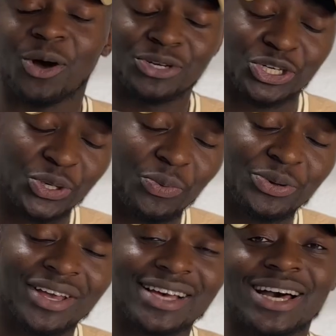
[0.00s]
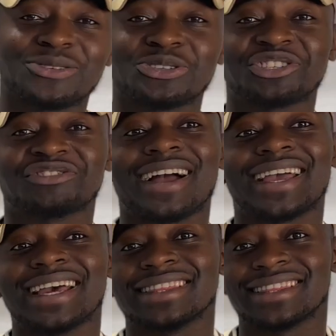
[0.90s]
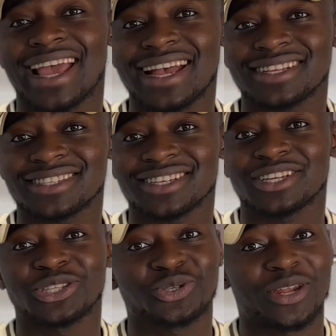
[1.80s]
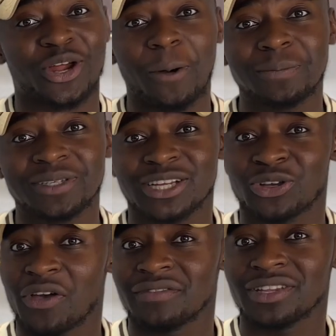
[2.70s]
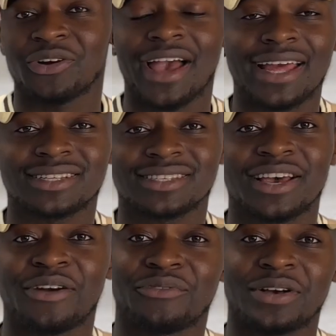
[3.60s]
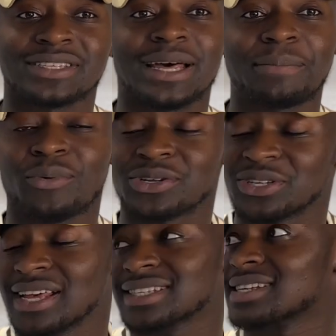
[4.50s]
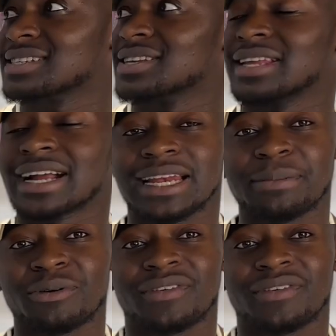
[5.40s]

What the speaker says: be showing you guys how to track a text to an object or even your hands. For example, as you guys can see in the clip over